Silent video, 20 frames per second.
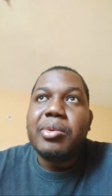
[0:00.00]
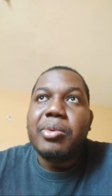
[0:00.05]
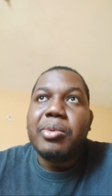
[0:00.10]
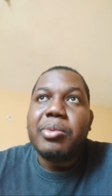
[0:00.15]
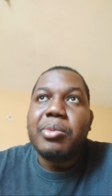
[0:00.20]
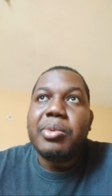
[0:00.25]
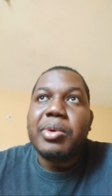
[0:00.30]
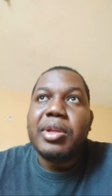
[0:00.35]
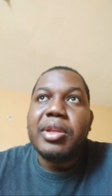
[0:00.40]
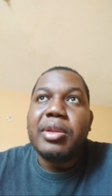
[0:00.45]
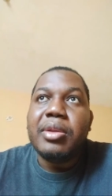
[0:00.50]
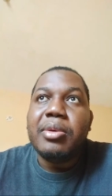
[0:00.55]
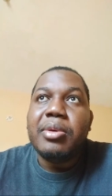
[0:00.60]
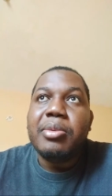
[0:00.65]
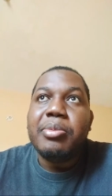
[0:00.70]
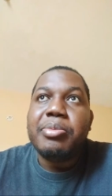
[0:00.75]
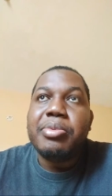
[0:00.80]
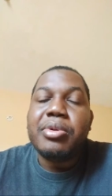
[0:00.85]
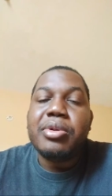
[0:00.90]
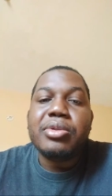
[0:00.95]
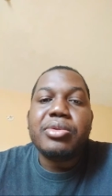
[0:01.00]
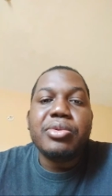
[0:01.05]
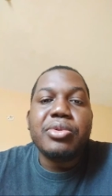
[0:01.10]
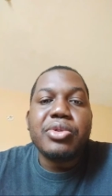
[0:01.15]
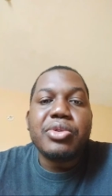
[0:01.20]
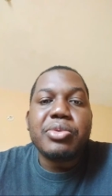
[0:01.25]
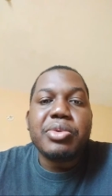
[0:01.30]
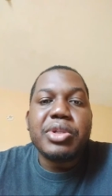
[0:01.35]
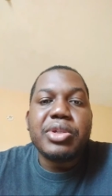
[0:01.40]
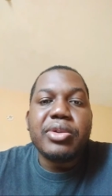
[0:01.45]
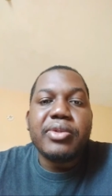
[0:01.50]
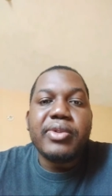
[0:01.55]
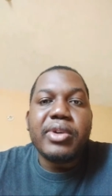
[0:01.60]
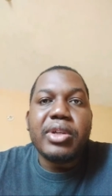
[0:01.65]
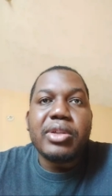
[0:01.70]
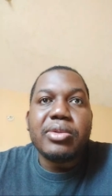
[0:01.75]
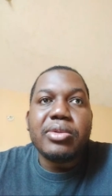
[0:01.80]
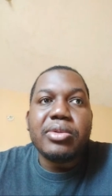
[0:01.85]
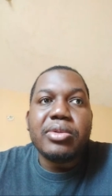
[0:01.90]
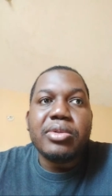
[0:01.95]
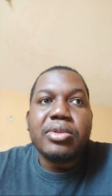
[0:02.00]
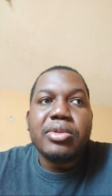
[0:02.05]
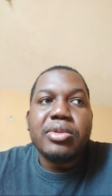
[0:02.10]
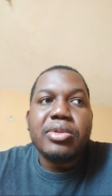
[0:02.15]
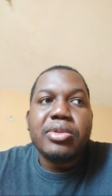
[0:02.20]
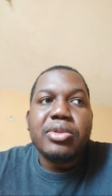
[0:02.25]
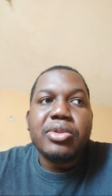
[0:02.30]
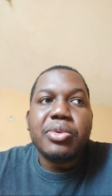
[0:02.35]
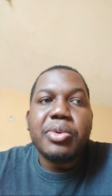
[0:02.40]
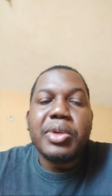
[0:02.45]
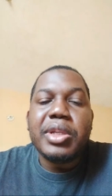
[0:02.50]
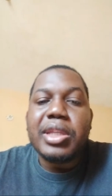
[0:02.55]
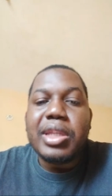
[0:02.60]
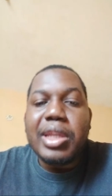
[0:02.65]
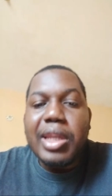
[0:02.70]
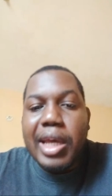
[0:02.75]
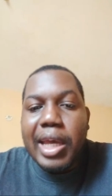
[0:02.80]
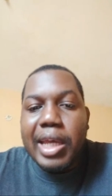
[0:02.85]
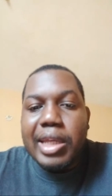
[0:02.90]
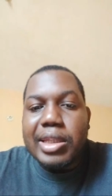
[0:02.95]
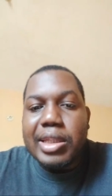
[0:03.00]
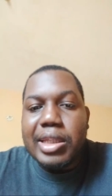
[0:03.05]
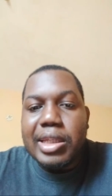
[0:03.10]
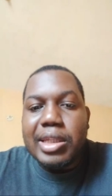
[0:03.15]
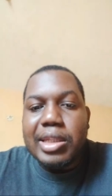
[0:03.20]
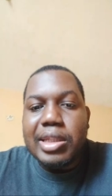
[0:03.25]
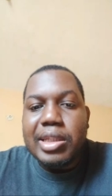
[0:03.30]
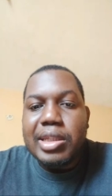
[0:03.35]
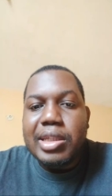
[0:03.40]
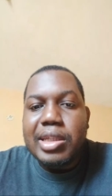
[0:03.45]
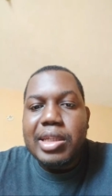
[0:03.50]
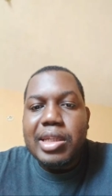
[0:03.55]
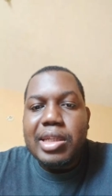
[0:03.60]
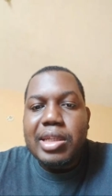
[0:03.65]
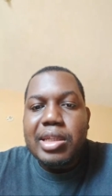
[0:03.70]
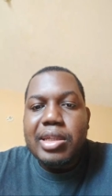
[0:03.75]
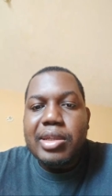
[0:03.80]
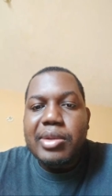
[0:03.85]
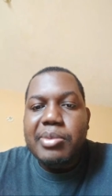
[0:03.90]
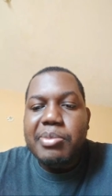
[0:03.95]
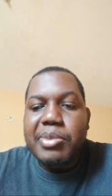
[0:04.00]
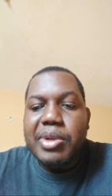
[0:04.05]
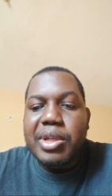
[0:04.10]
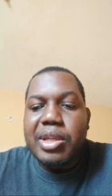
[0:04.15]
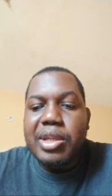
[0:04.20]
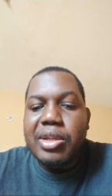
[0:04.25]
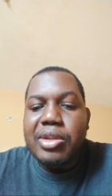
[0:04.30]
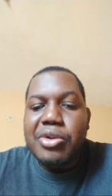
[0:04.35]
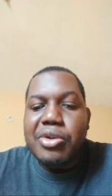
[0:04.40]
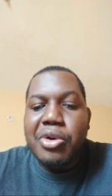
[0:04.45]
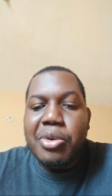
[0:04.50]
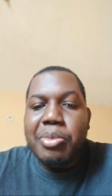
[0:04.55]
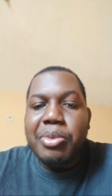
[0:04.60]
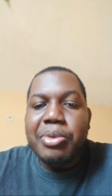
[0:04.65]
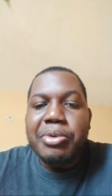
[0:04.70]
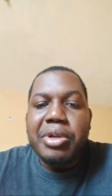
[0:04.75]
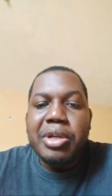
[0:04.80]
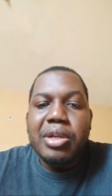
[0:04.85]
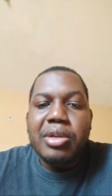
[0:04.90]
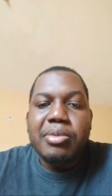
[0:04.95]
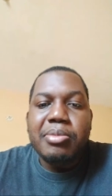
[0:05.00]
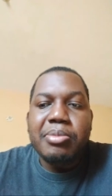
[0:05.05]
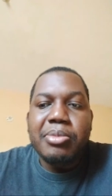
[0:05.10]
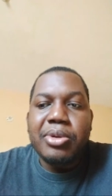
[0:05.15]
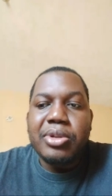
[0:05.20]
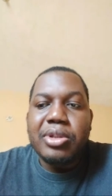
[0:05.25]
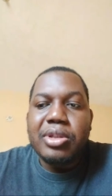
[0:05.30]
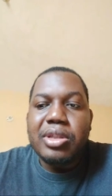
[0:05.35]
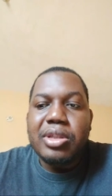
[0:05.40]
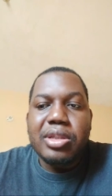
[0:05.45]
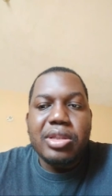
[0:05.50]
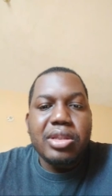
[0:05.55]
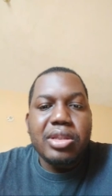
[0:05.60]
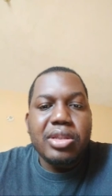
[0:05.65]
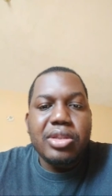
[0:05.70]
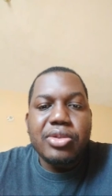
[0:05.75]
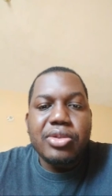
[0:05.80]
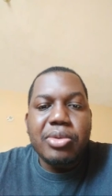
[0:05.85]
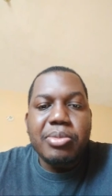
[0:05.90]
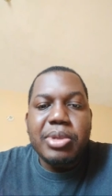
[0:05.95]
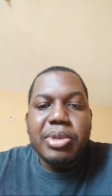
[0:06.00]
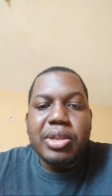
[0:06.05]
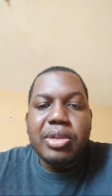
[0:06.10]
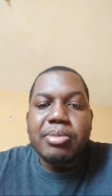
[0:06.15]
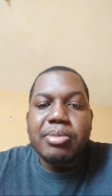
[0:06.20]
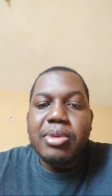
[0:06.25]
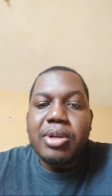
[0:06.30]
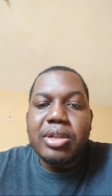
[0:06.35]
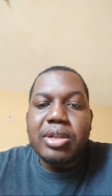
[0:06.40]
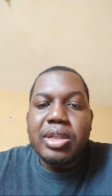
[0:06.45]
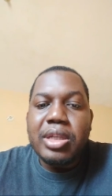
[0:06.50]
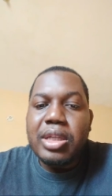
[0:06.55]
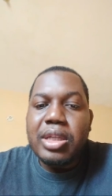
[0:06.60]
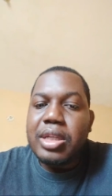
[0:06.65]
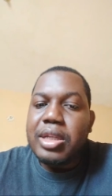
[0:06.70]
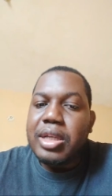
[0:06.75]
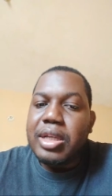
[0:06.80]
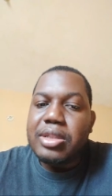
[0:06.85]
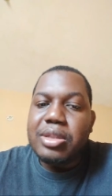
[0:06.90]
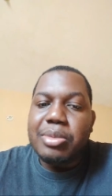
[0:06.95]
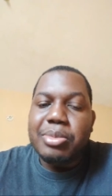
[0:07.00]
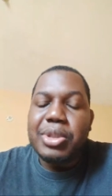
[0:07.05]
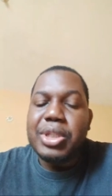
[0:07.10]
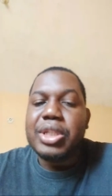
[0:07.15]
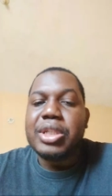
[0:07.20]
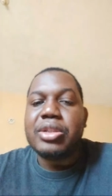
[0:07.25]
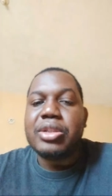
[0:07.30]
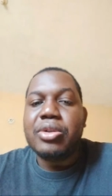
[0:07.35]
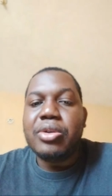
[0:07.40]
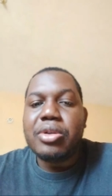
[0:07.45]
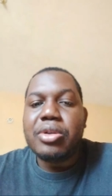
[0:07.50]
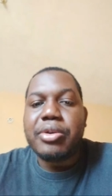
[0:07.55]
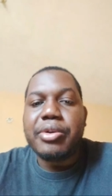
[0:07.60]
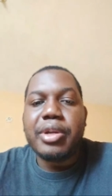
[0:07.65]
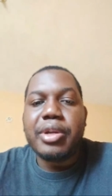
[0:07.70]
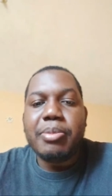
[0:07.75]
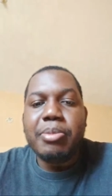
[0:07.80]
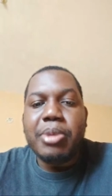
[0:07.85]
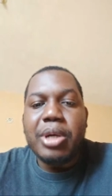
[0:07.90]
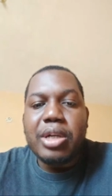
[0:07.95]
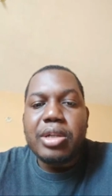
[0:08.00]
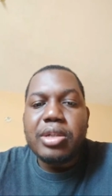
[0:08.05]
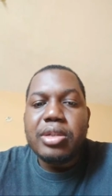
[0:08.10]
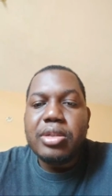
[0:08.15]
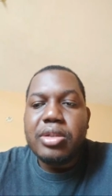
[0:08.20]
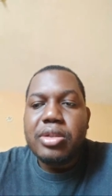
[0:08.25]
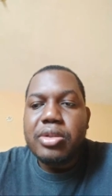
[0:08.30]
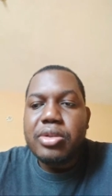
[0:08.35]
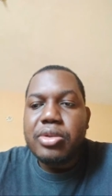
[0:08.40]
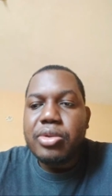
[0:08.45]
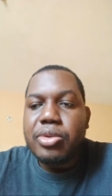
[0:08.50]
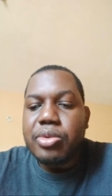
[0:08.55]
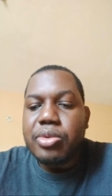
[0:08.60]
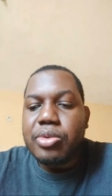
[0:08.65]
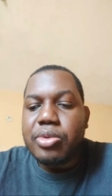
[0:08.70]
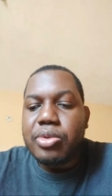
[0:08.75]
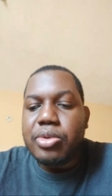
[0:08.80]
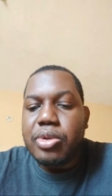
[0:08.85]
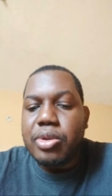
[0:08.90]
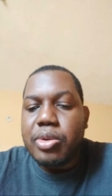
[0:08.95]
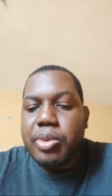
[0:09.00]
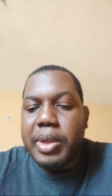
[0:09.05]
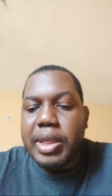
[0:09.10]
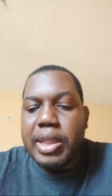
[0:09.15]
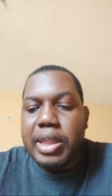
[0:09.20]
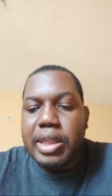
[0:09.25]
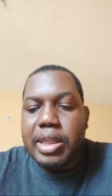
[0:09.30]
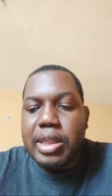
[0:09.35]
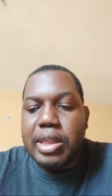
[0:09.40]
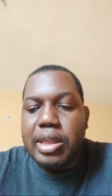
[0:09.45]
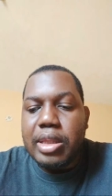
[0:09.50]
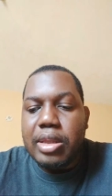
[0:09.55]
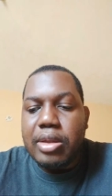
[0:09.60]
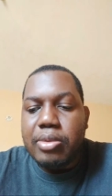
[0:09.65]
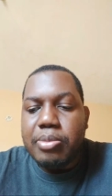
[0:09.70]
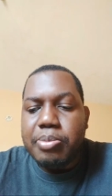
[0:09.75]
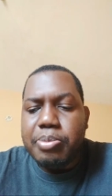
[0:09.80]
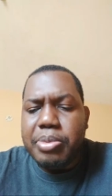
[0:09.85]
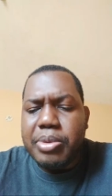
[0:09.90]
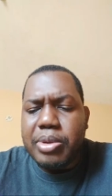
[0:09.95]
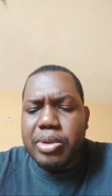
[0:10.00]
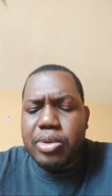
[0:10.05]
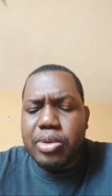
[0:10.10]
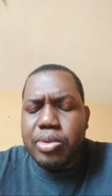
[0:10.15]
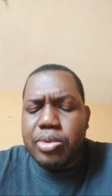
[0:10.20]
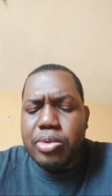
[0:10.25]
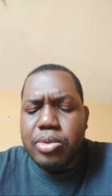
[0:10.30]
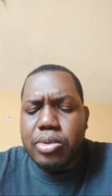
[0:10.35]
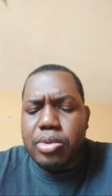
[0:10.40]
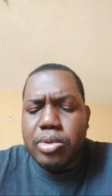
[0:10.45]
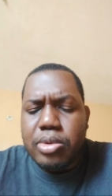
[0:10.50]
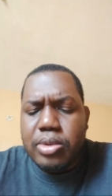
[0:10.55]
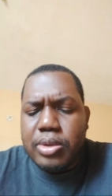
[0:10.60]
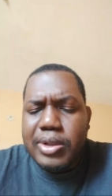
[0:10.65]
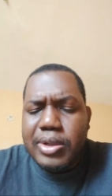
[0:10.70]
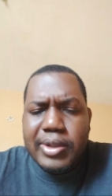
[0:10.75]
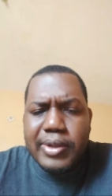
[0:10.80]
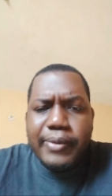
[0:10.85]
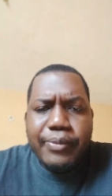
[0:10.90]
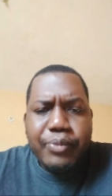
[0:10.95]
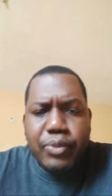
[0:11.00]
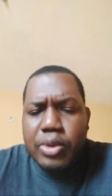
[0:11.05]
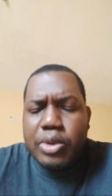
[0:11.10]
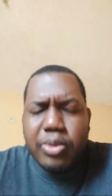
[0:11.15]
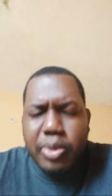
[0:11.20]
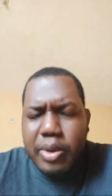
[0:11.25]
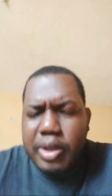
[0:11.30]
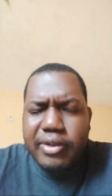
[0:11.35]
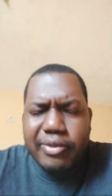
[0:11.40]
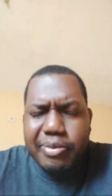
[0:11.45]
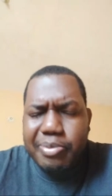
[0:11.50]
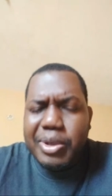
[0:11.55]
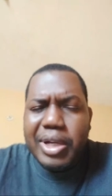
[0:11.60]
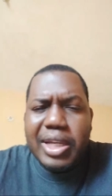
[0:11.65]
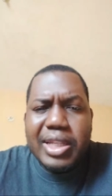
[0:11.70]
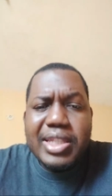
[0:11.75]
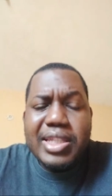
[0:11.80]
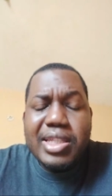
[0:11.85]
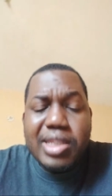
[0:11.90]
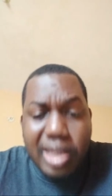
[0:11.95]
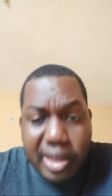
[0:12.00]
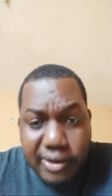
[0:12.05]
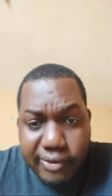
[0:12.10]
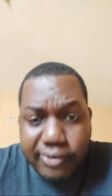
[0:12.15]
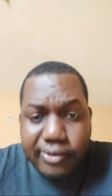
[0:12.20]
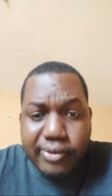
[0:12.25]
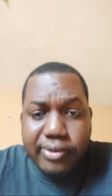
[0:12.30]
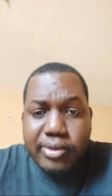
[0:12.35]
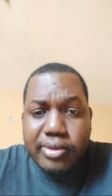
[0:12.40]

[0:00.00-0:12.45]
When Pro Tools switch over to 2019, we did upgrade, but some little bug they in and some they downgrade back to 12.7.